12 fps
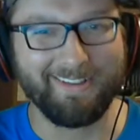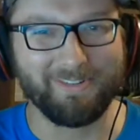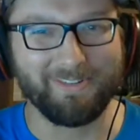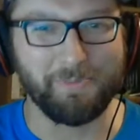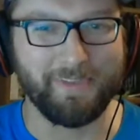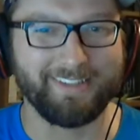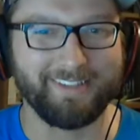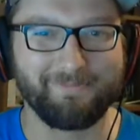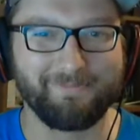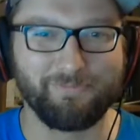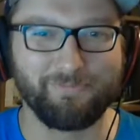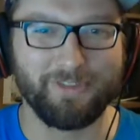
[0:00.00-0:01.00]
You mean
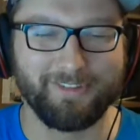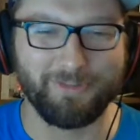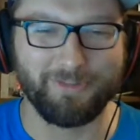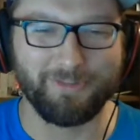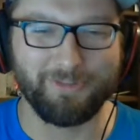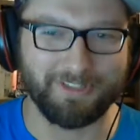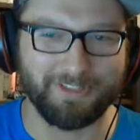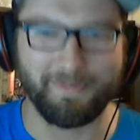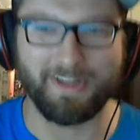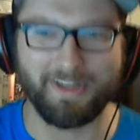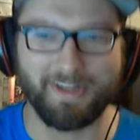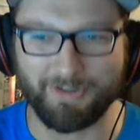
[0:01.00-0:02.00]
University of
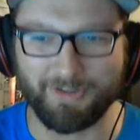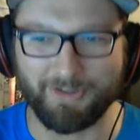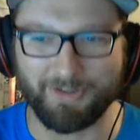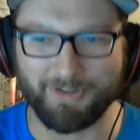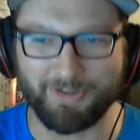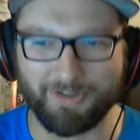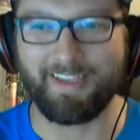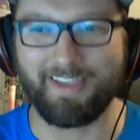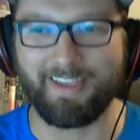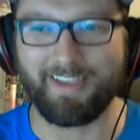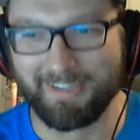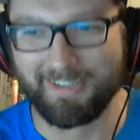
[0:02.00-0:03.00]
Minnesota and
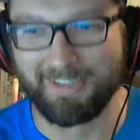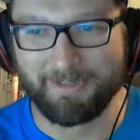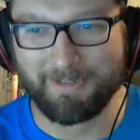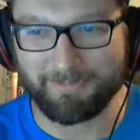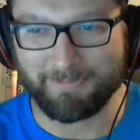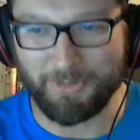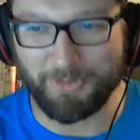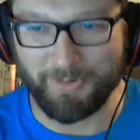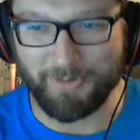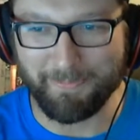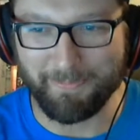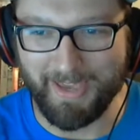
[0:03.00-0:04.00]

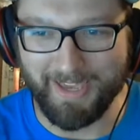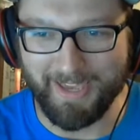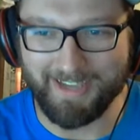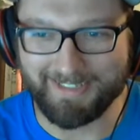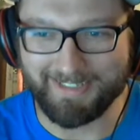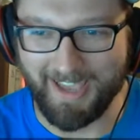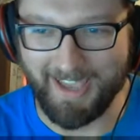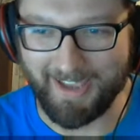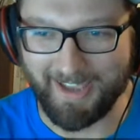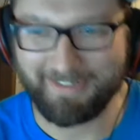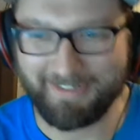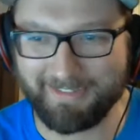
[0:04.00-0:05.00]
Green Bay
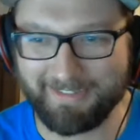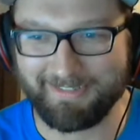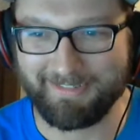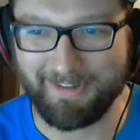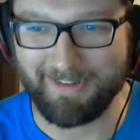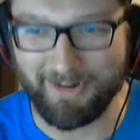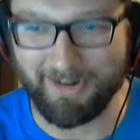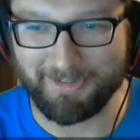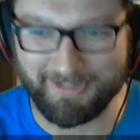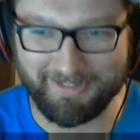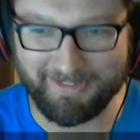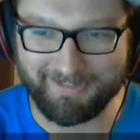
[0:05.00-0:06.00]
Tech
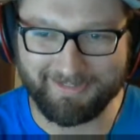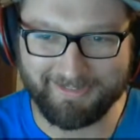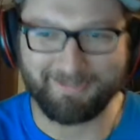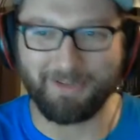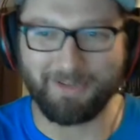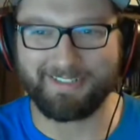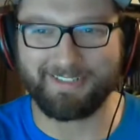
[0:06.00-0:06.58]
aren't don't